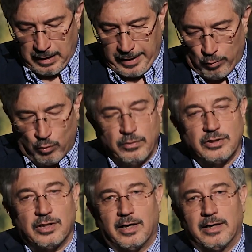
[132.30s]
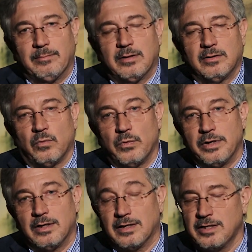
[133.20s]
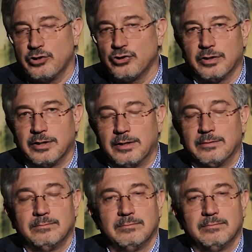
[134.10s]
And over time, we essentially